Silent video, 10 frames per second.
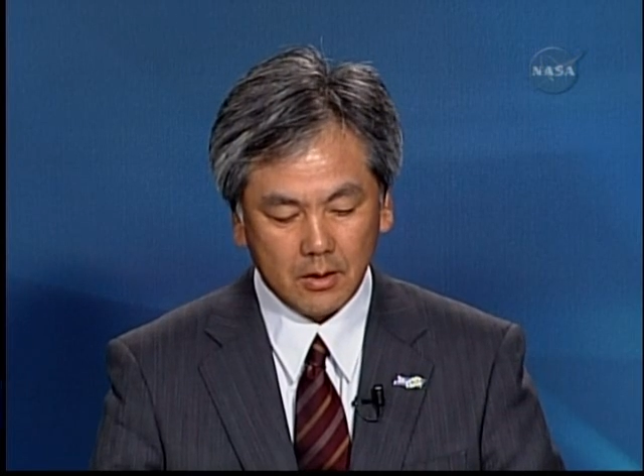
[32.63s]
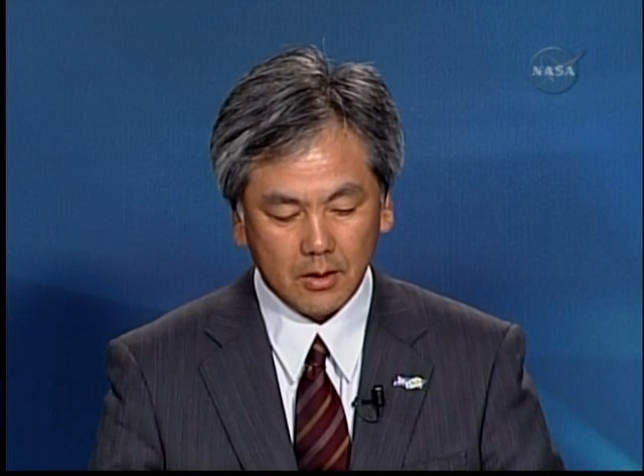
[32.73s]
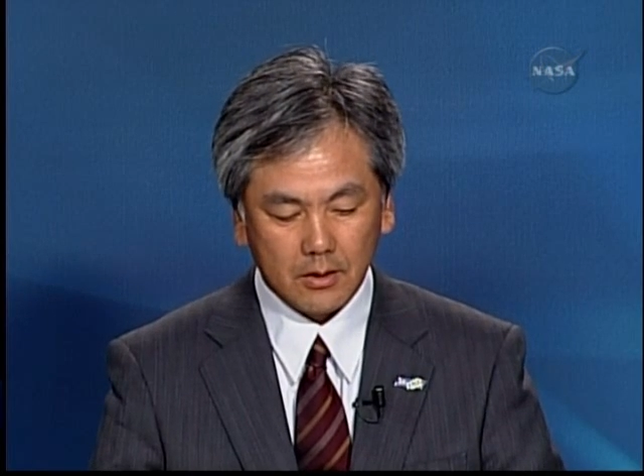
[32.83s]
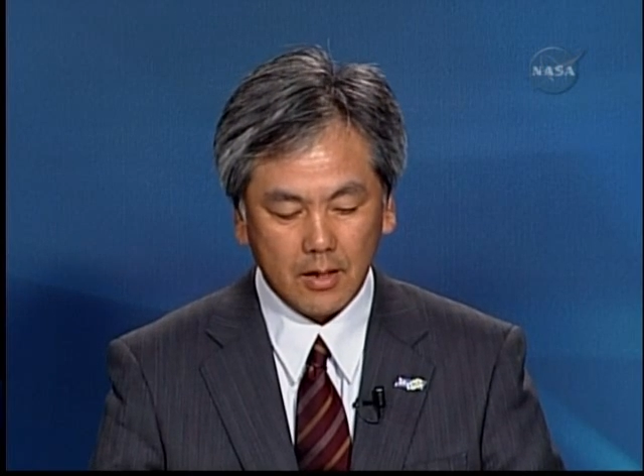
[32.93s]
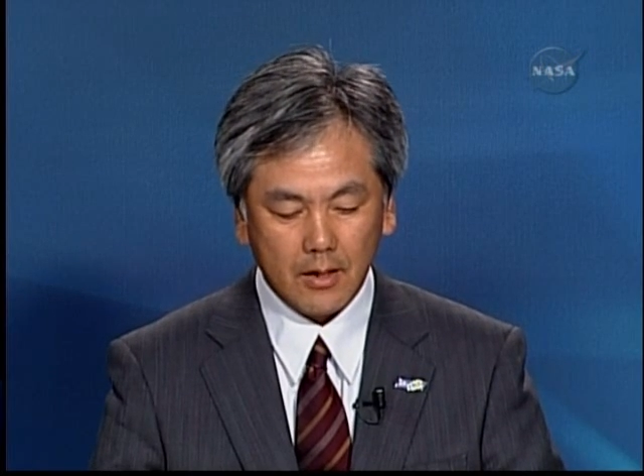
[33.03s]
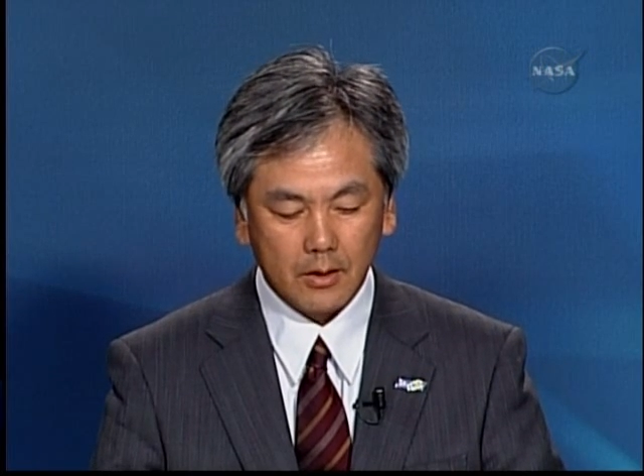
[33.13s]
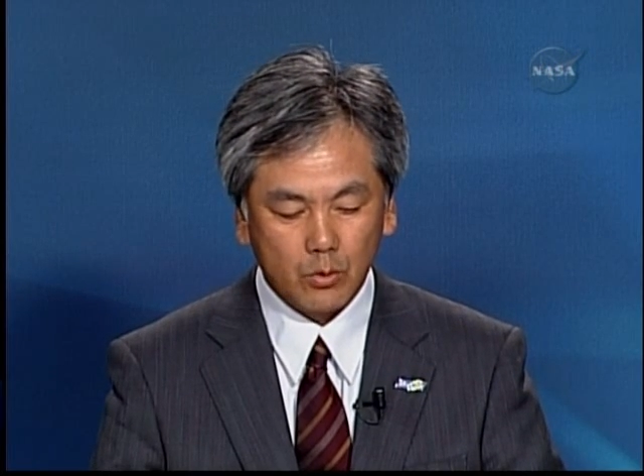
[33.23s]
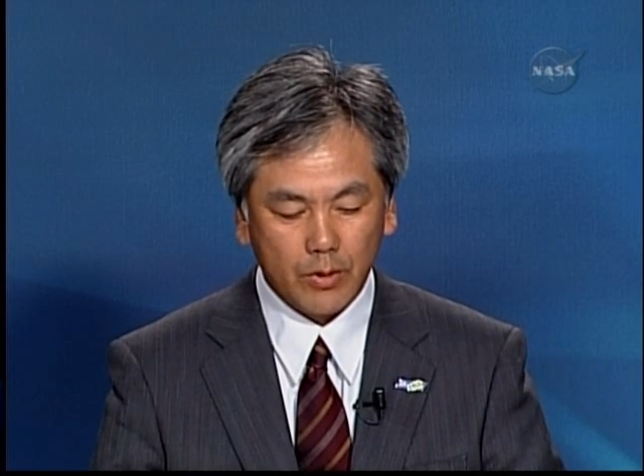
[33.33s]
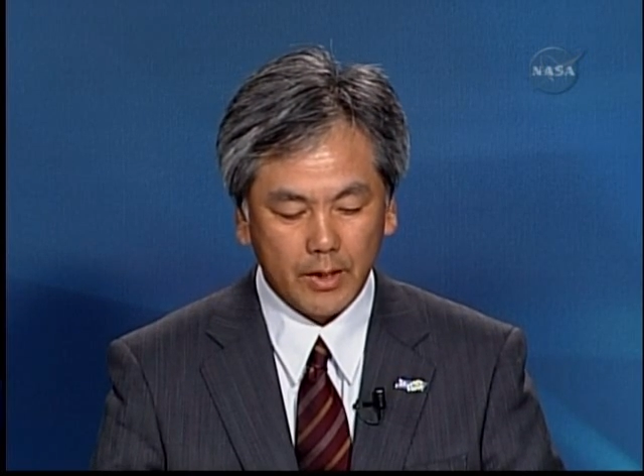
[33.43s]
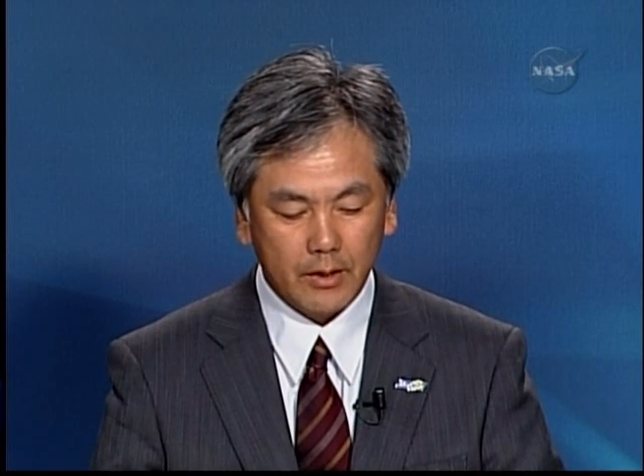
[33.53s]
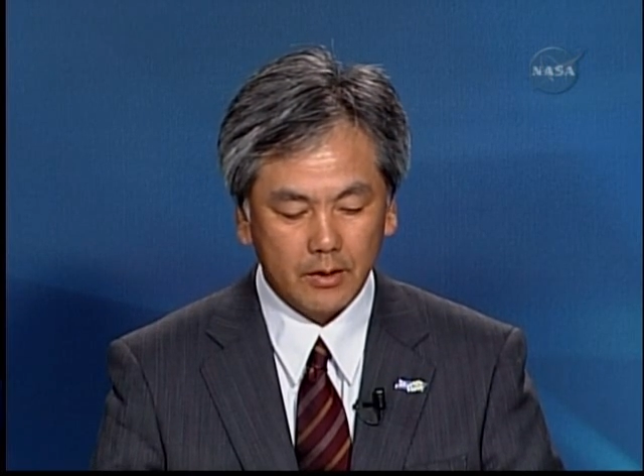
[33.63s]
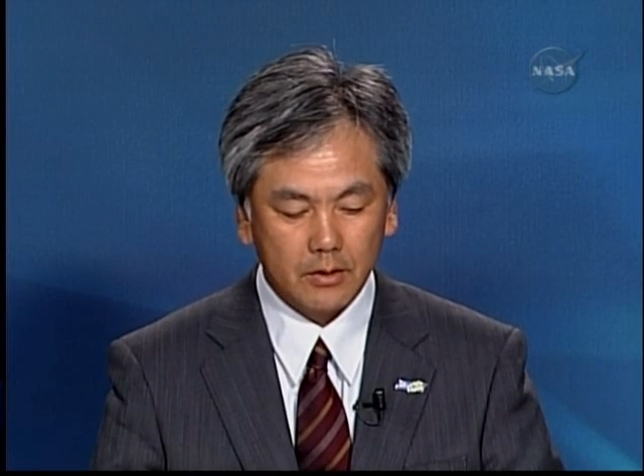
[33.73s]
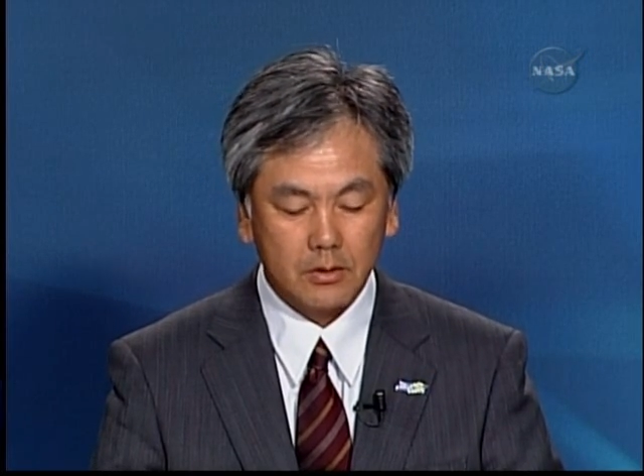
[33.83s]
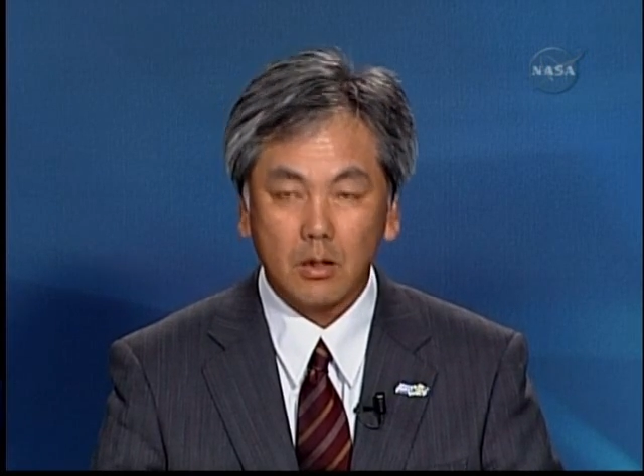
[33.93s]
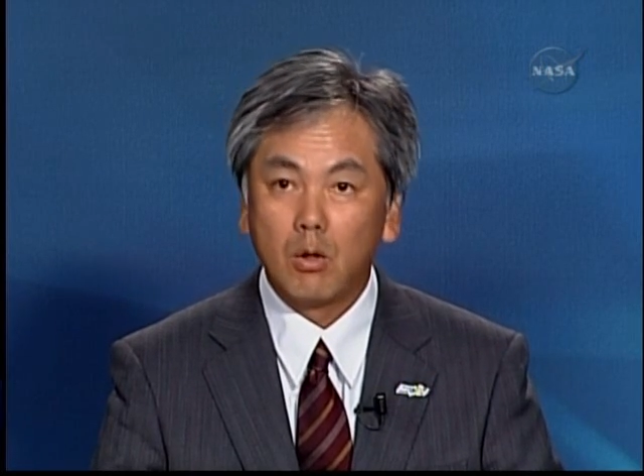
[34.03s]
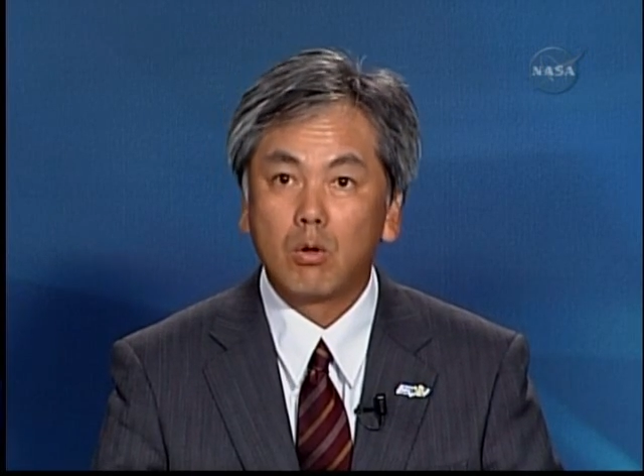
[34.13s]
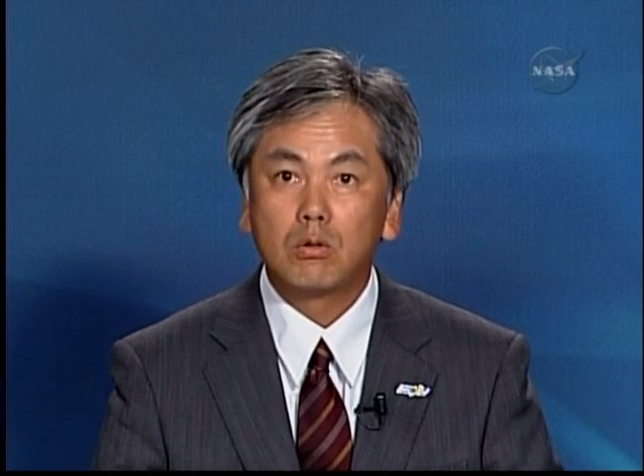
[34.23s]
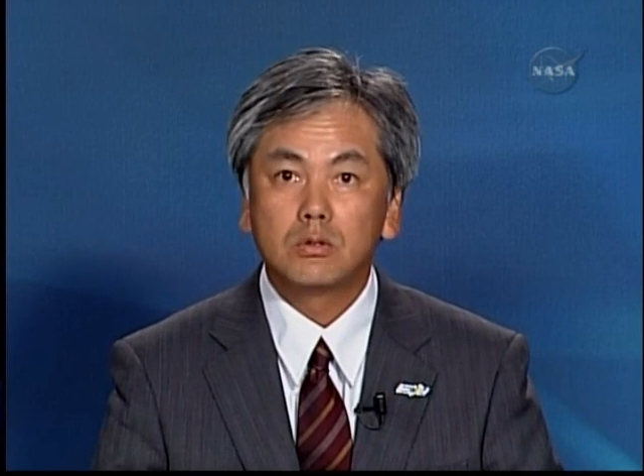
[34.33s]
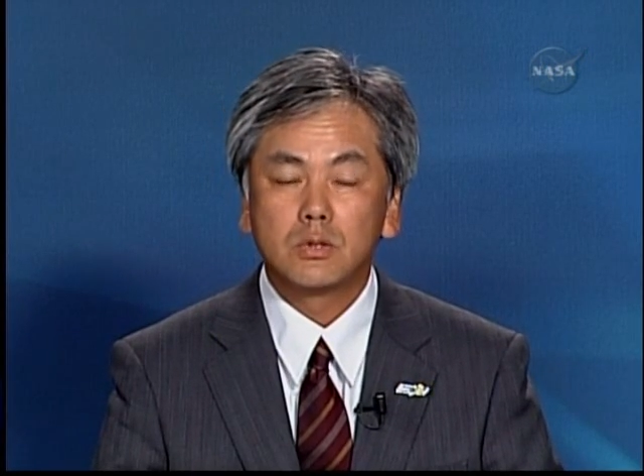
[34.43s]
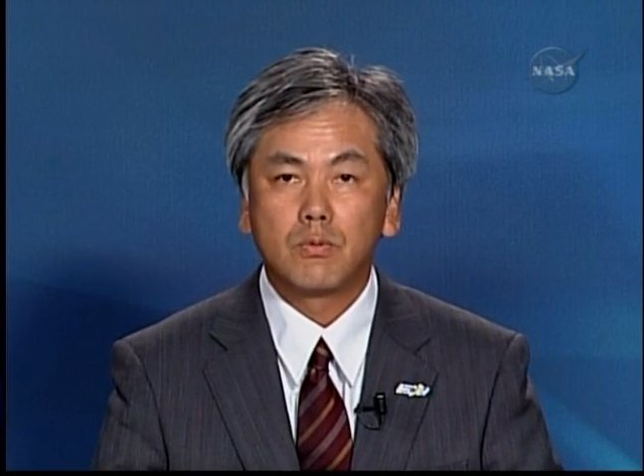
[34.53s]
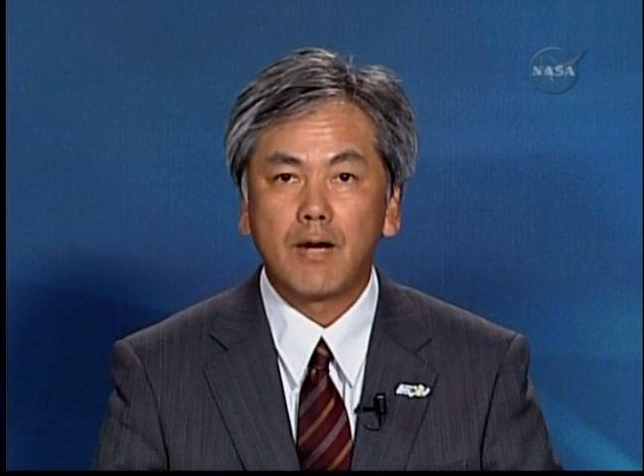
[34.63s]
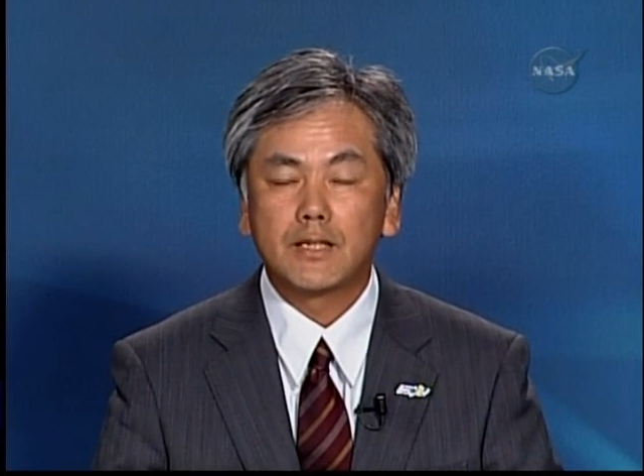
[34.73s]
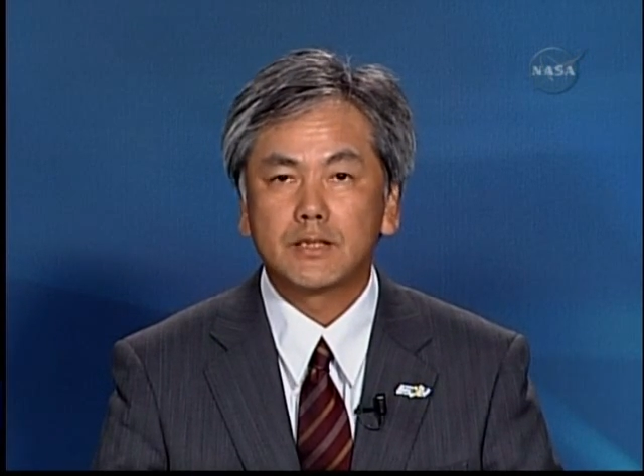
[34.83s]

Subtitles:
And currently, all the flight